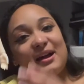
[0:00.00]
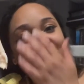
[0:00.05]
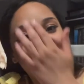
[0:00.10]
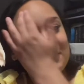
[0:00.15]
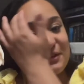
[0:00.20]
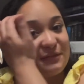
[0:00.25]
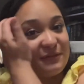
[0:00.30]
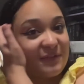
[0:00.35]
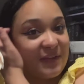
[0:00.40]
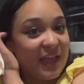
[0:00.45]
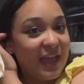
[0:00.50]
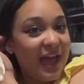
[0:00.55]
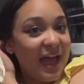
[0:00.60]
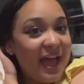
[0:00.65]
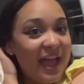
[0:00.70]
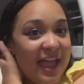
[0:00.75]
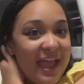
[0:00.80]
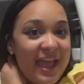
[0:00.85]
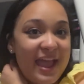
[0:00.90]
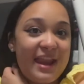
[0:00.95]

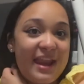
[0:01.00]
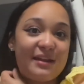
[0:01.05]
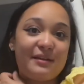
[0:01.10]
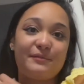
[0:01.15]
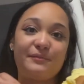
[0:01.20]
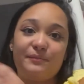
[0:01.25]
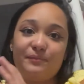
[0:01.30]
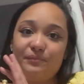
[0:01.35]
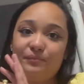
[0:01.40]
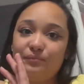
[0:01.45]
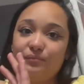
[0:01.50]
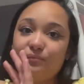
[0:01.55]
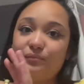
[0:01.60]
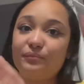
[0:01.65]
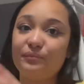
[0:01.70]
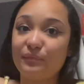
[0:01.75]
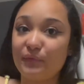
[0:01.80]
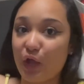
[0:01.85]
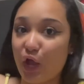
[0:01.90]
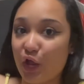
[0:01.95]
Sophia in
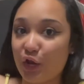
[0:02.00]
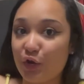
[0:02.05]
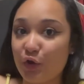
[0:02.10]
a